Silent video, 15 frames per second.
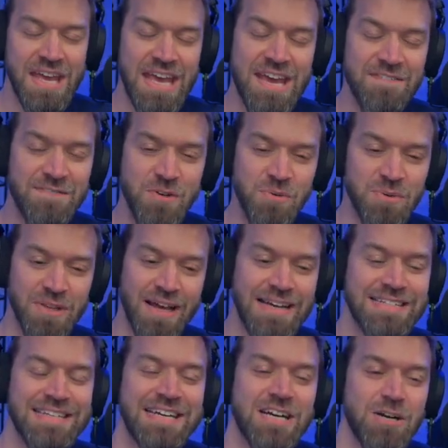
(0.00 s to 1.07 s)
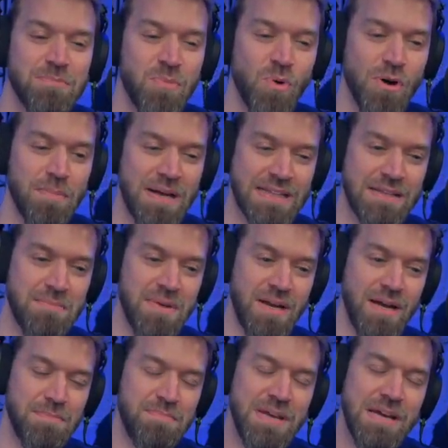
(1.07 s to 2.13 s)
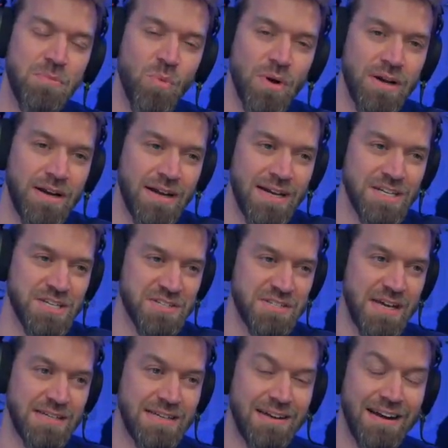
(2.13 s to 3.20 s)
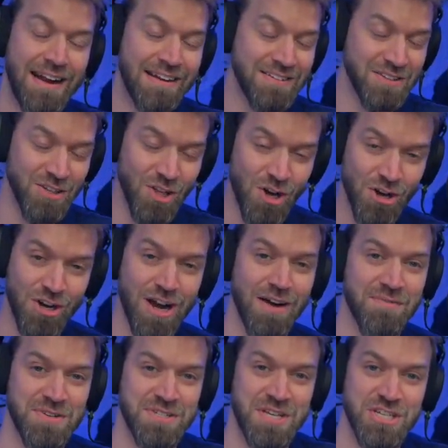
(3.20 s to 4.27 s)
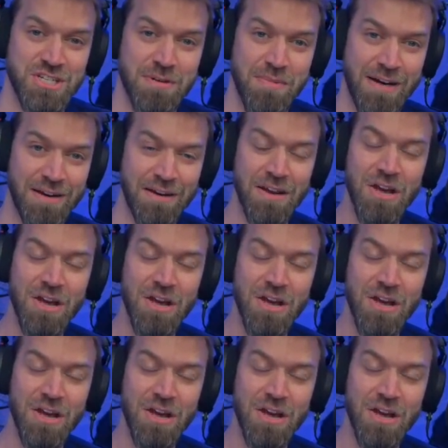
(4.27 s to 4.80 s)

If you'd like to hear more about the meta, PM1 and I just sat down and had a long conversation about it.